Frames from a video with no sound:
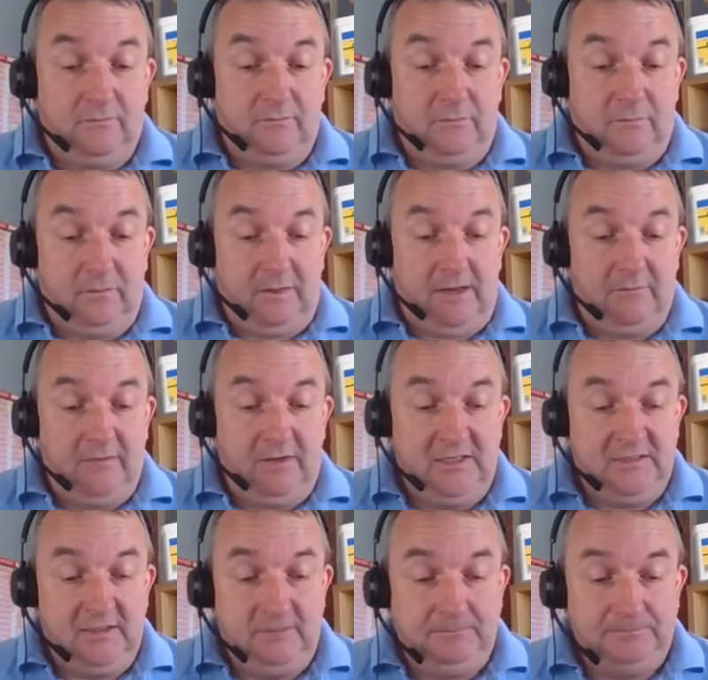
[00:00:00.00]
that
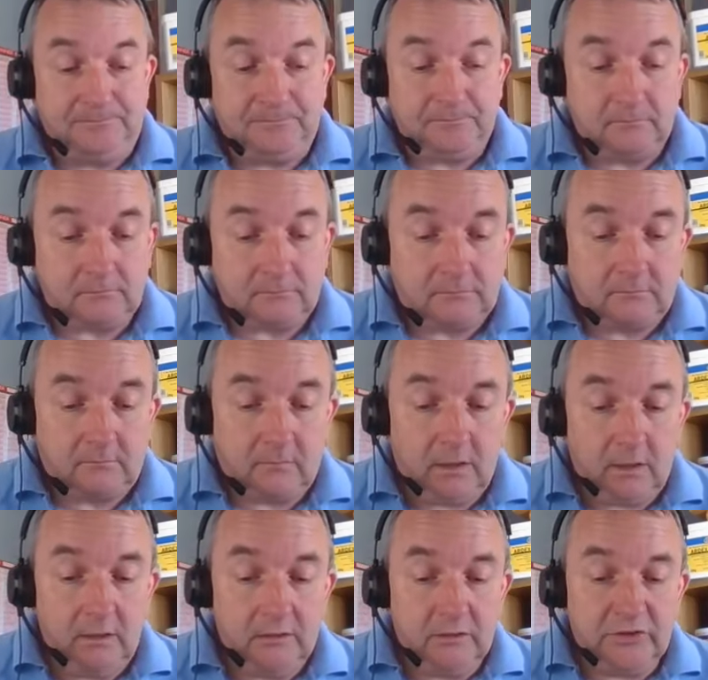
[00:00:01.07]
reason.
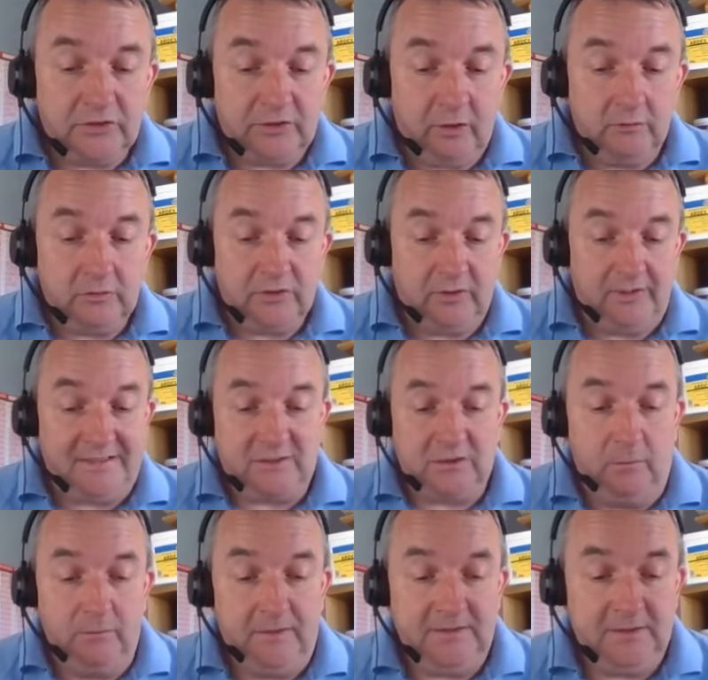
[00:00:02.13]
So that's
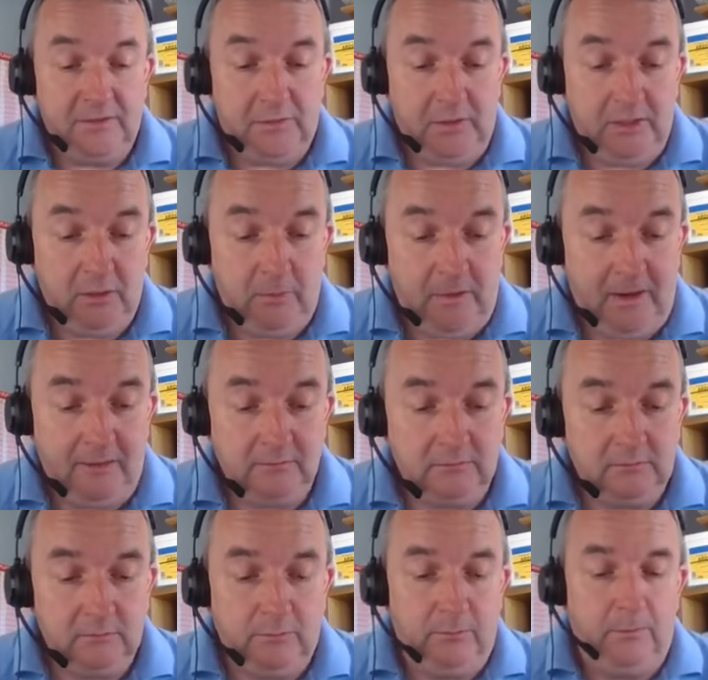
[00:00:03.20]
something to think about.
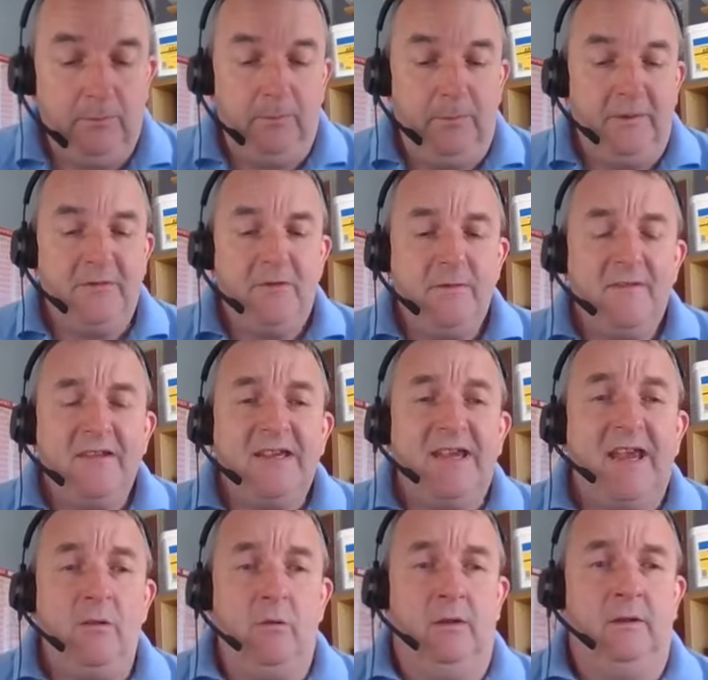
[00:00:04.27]
But if you ever
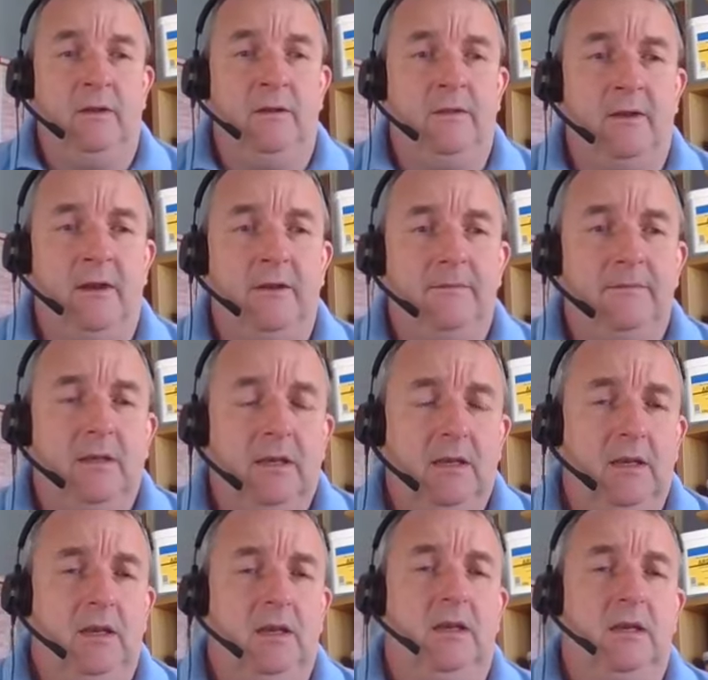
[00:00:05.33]
get one like that,
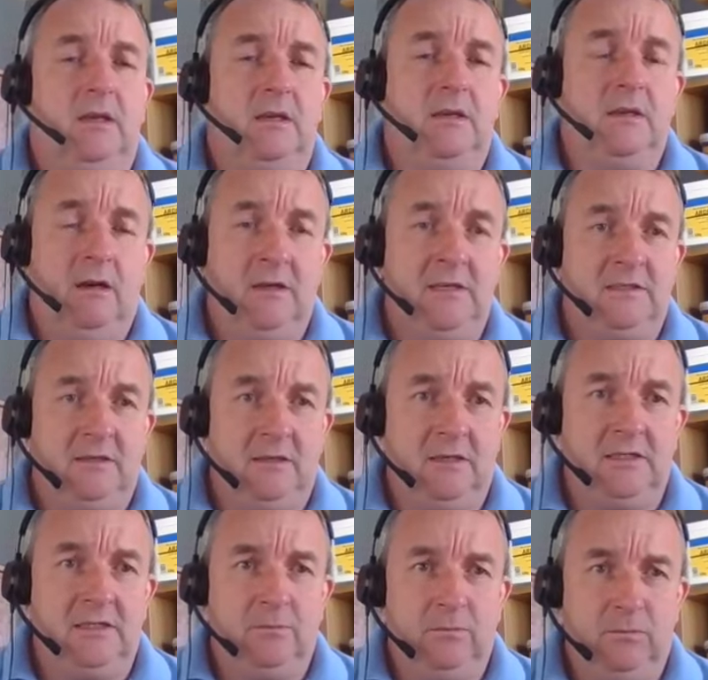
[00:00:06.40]
guys,
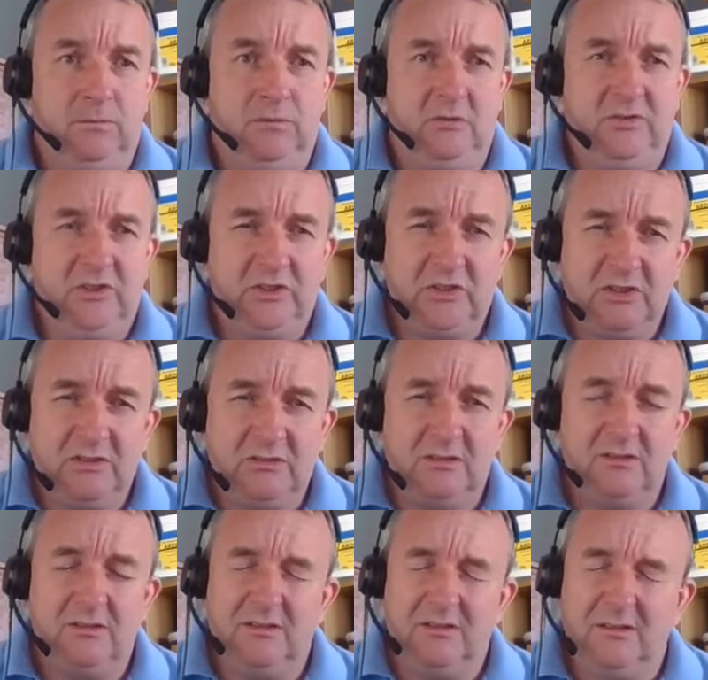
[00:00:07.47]
just
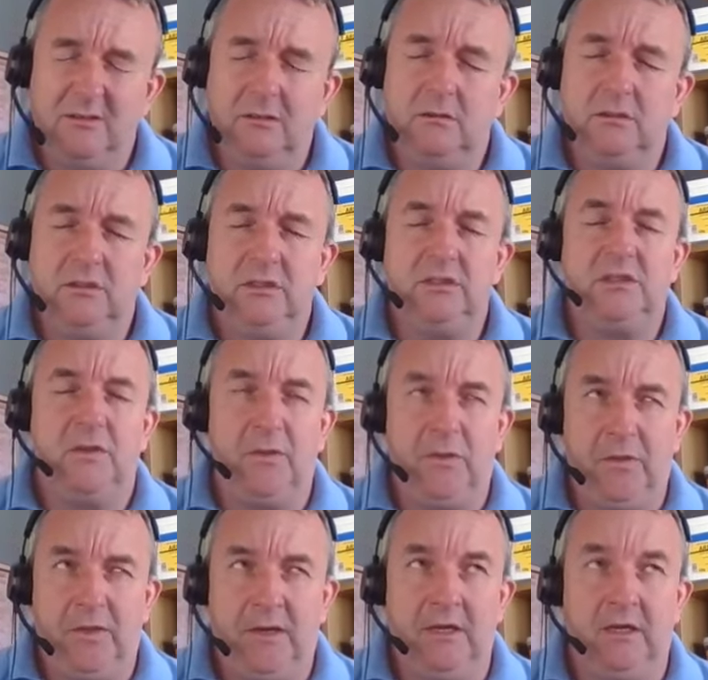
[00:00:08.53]

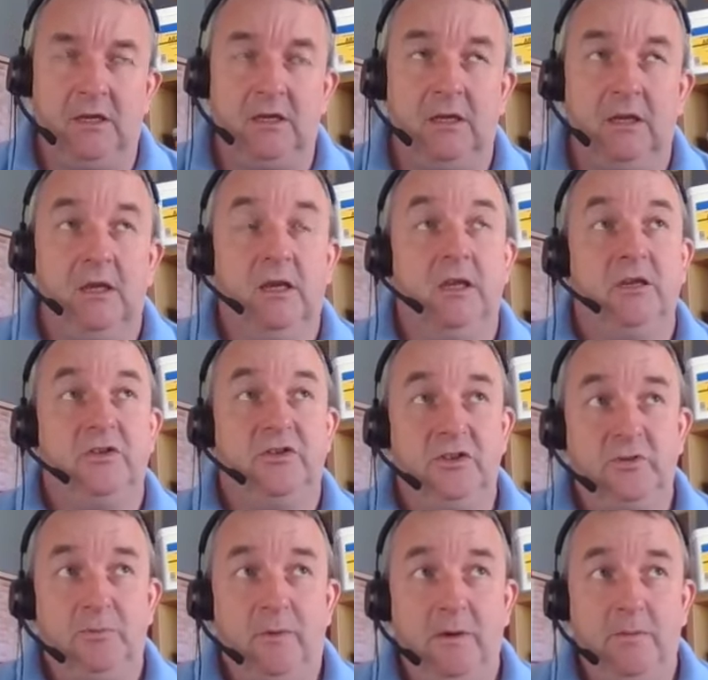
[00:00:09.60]
think,
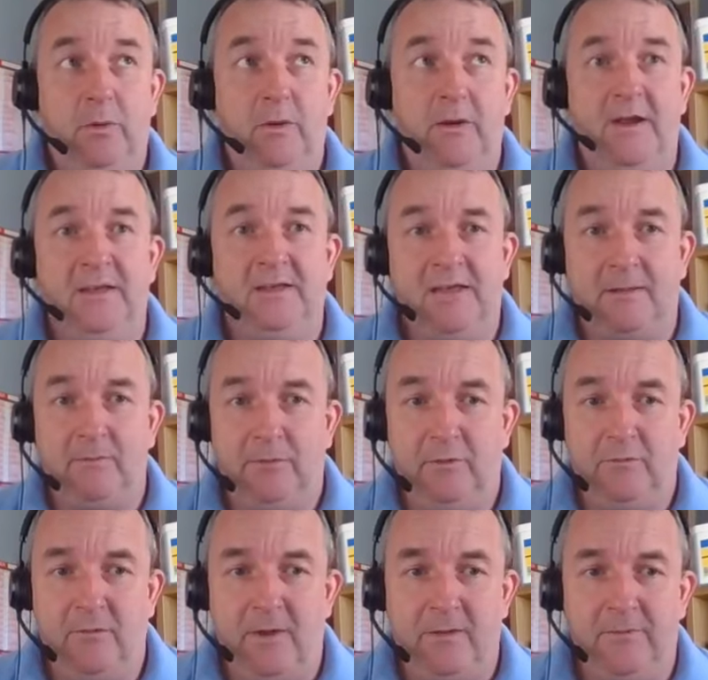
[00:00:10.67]
just by putting a
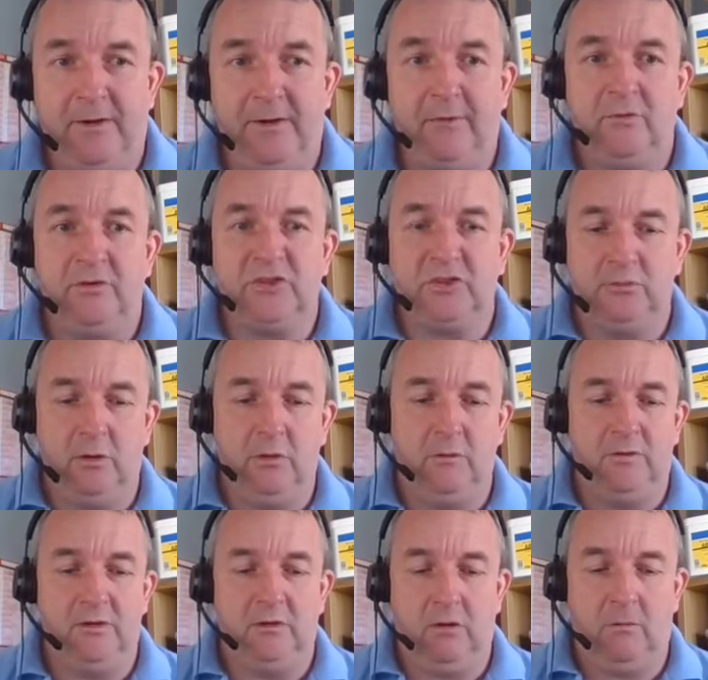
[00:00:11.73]
damp-proof membrane or a
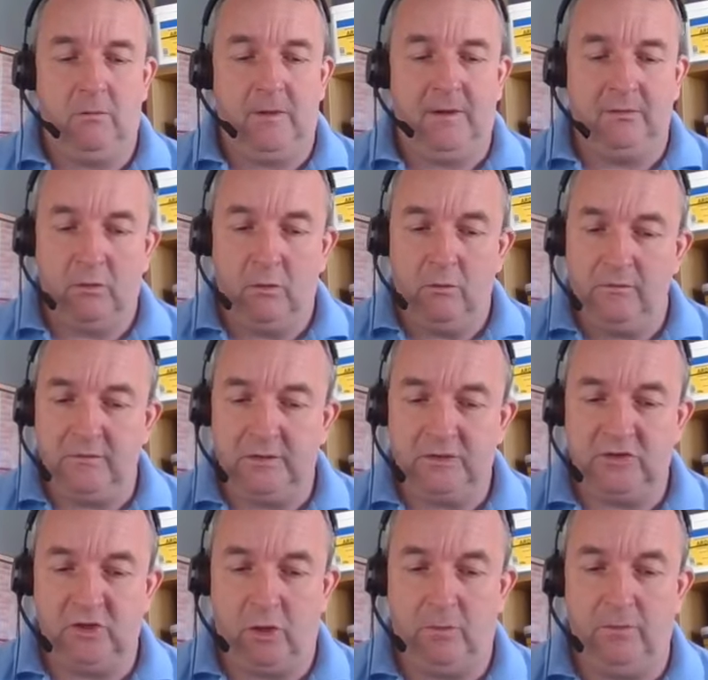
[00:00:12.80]
smoothing compound over the
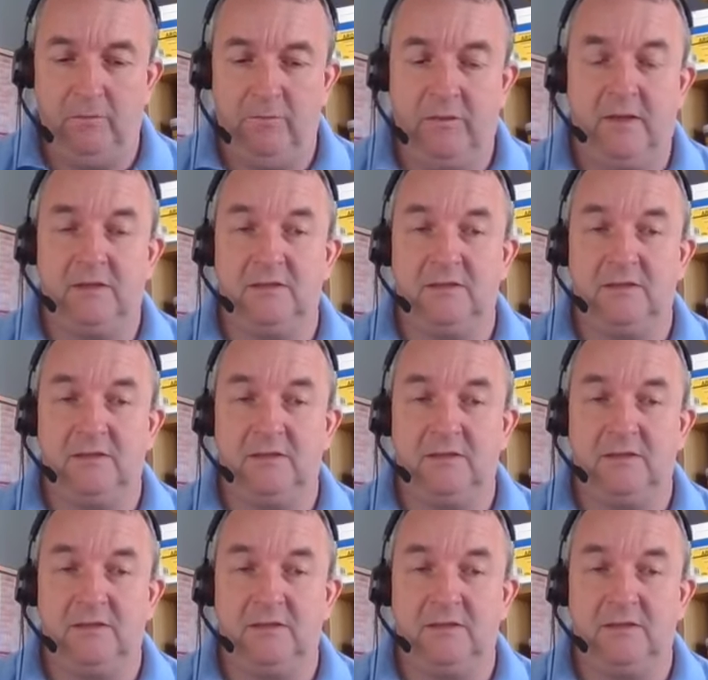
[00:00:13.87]
top of that